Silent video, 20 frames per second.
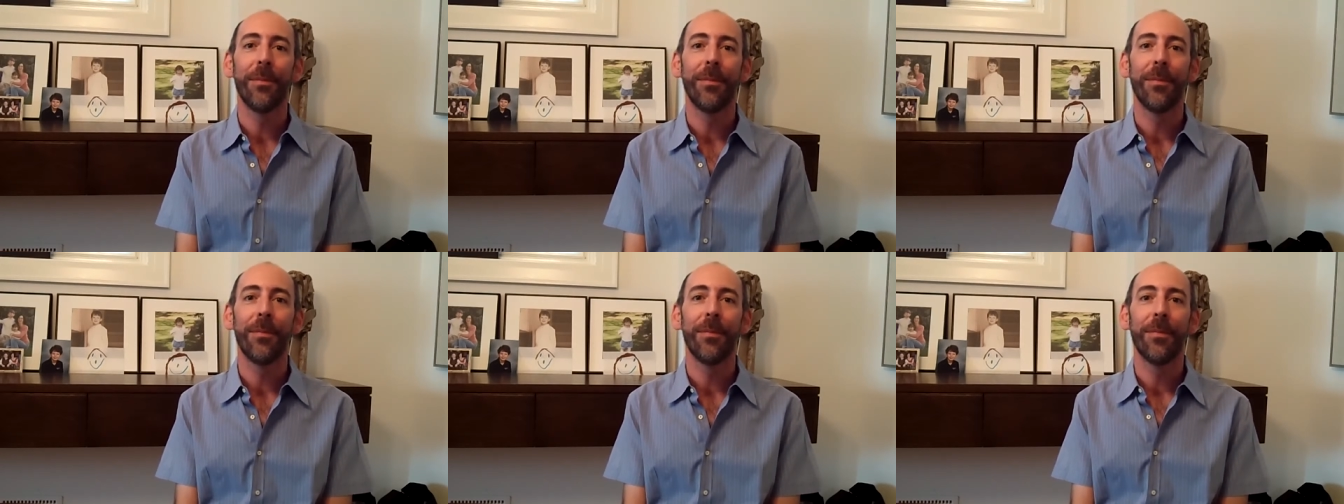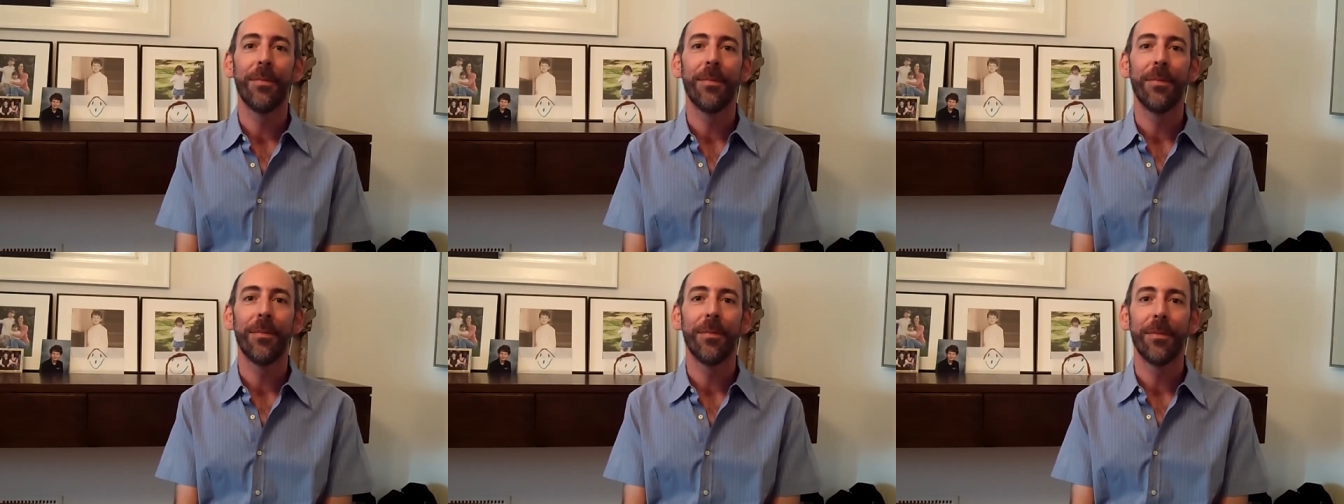Yeah,
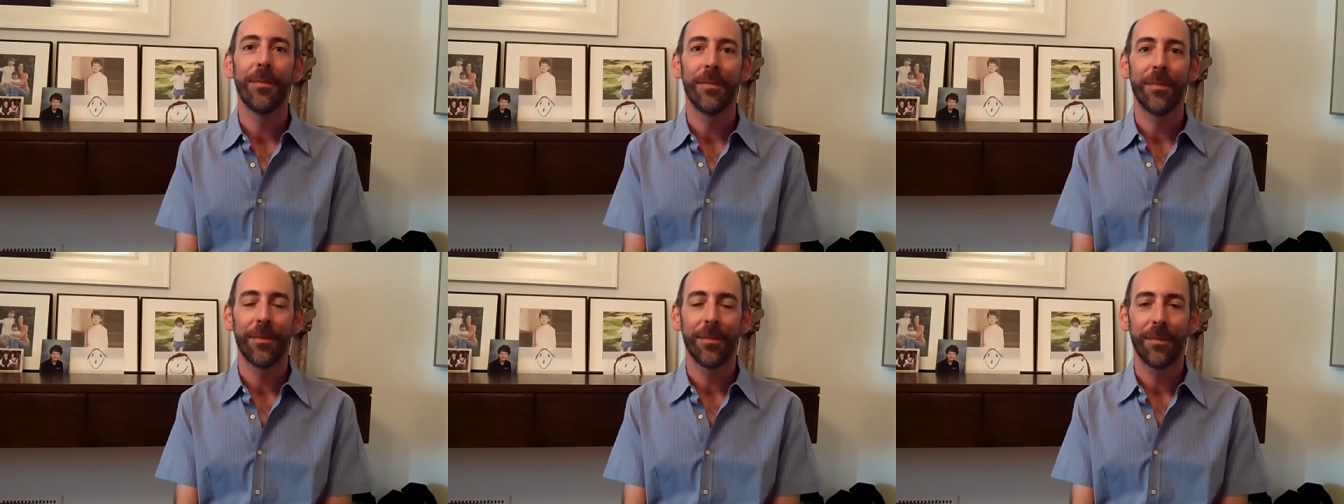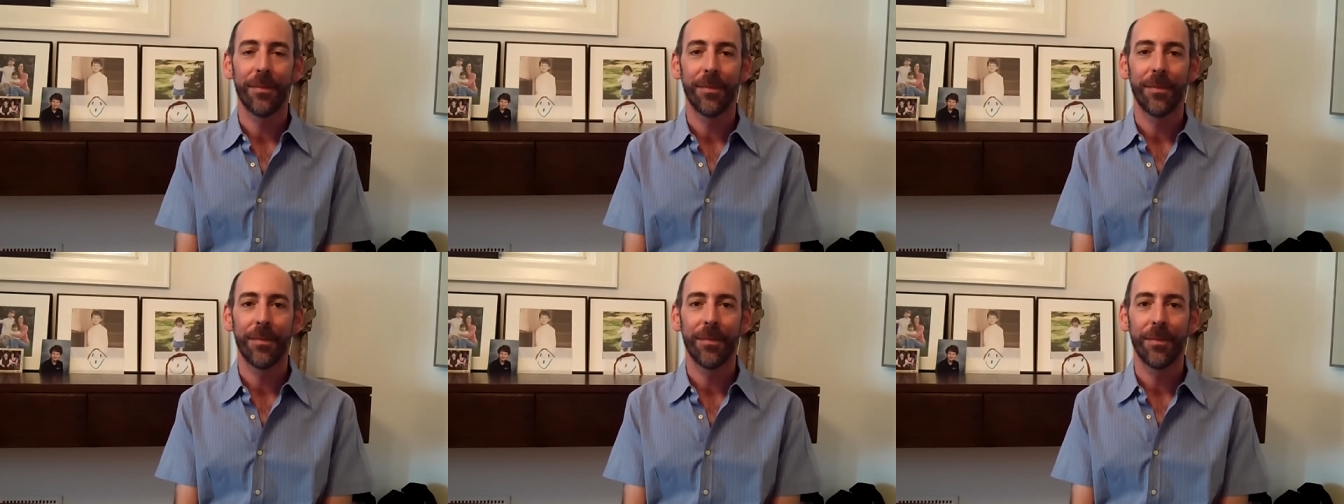it's a great
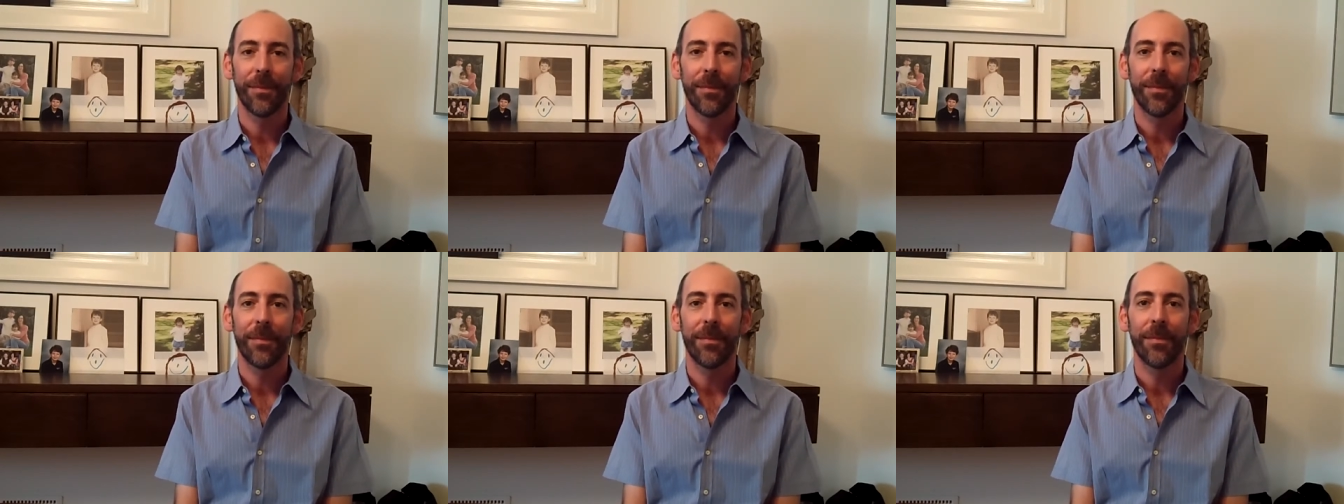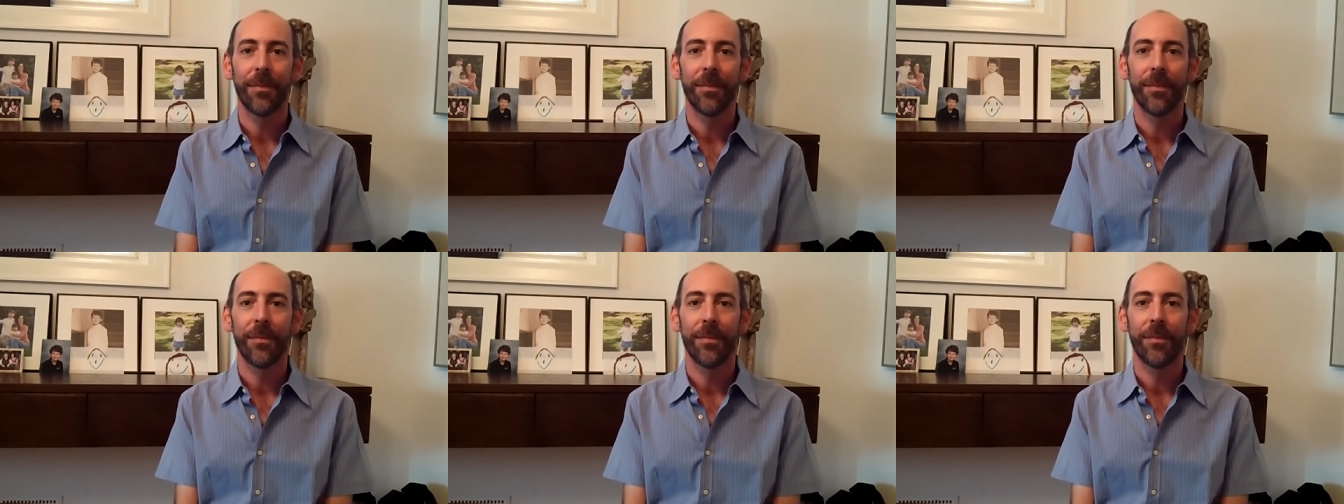community
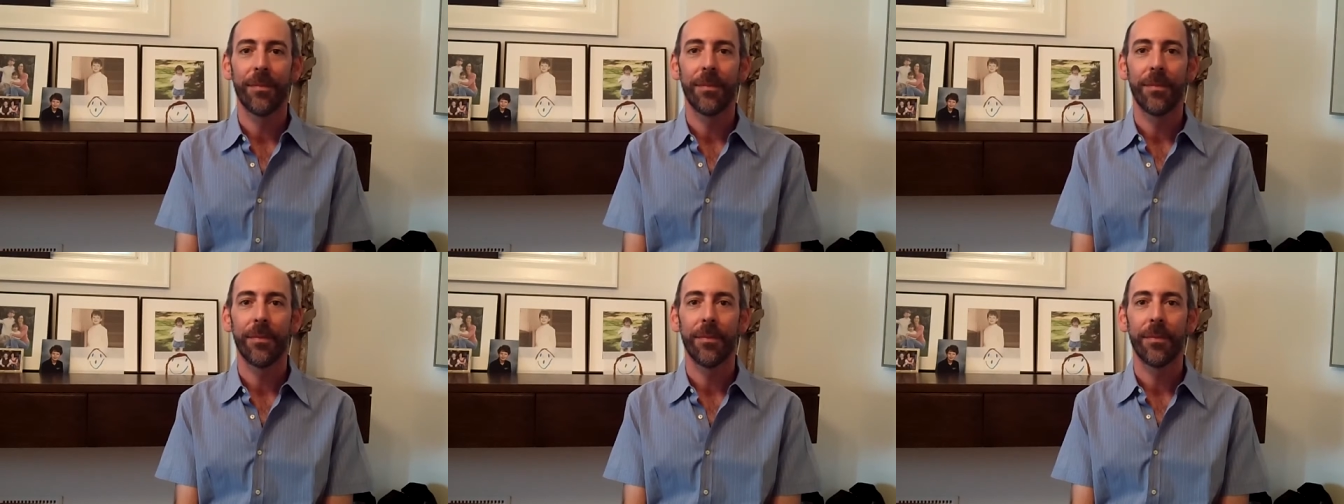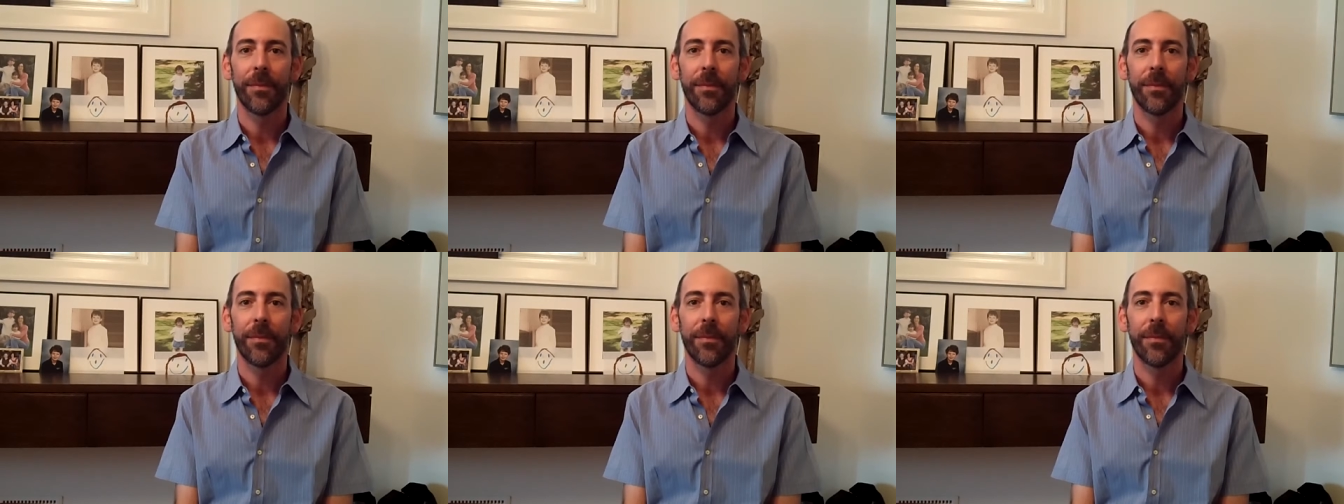for every
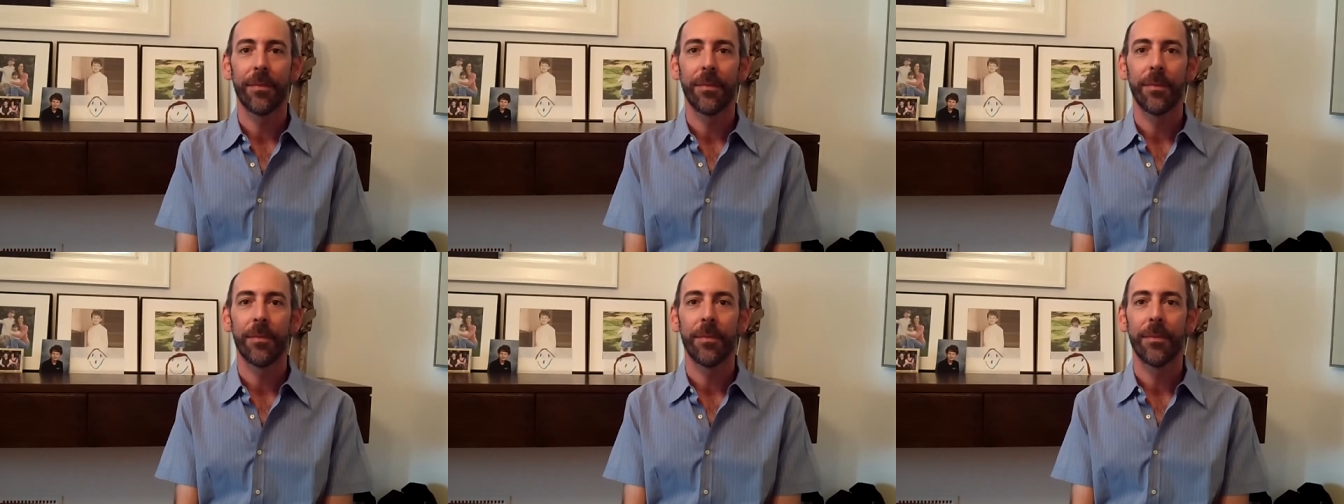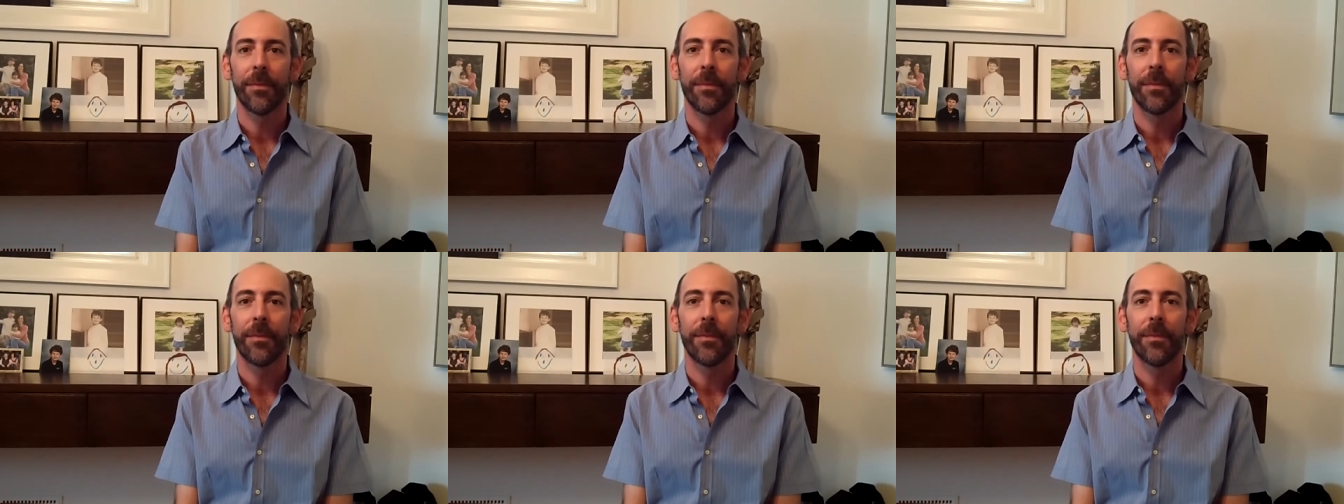age
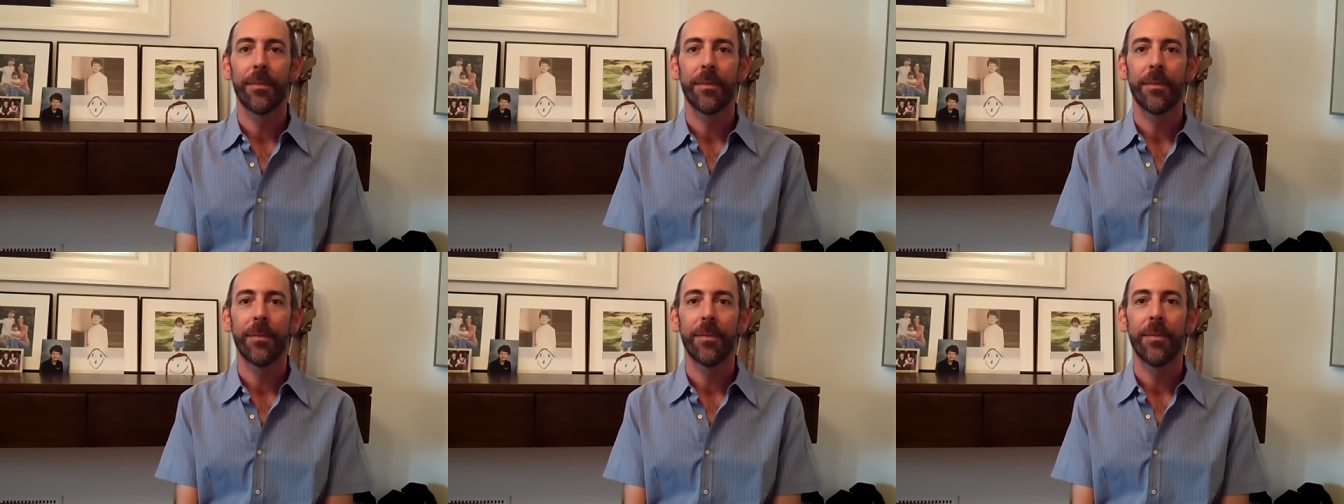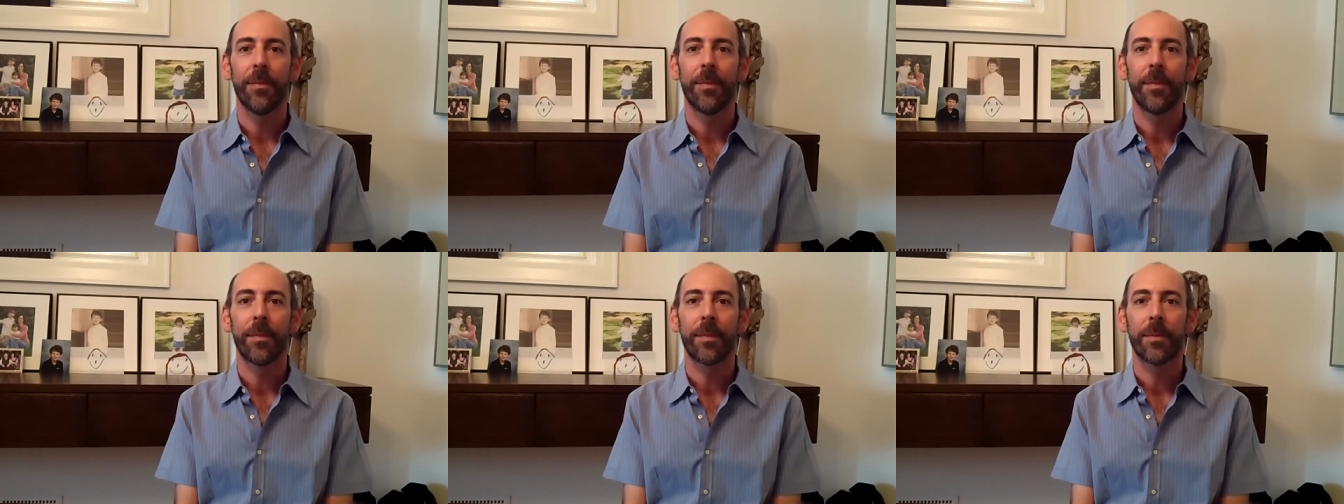and
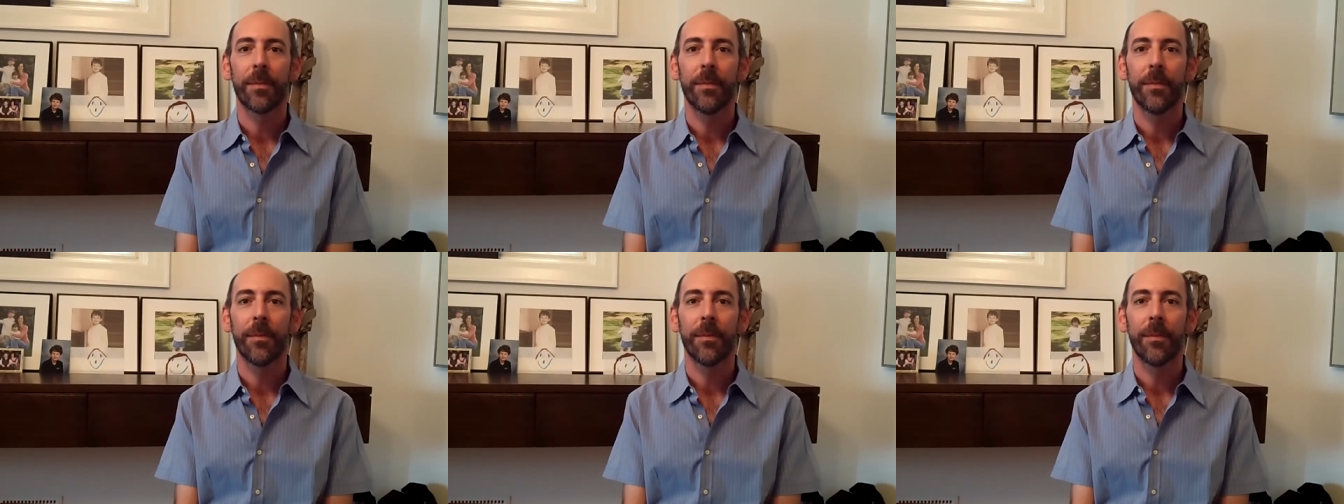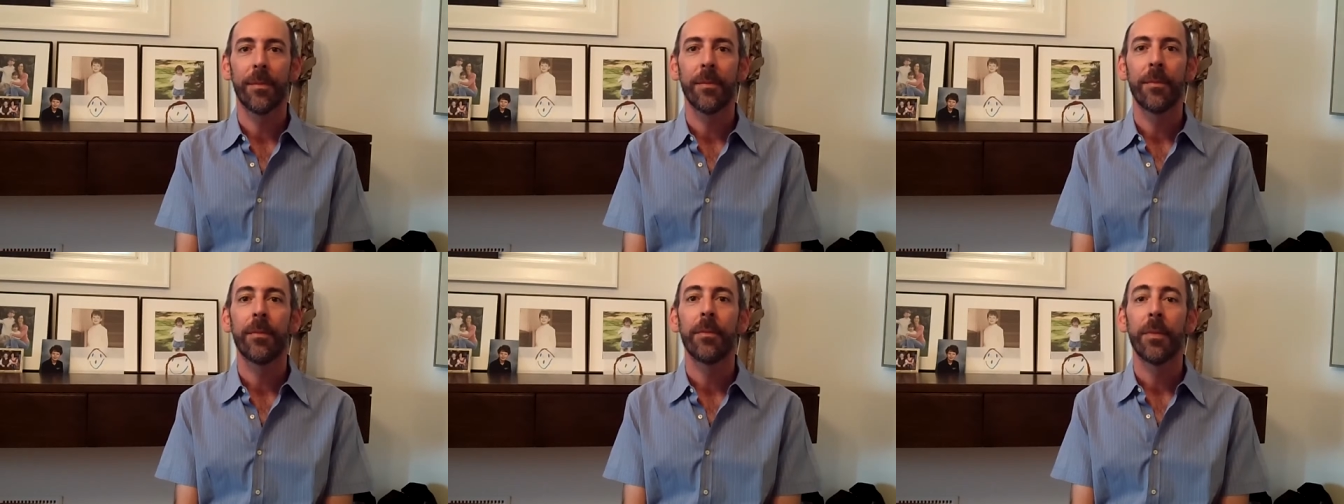every interest.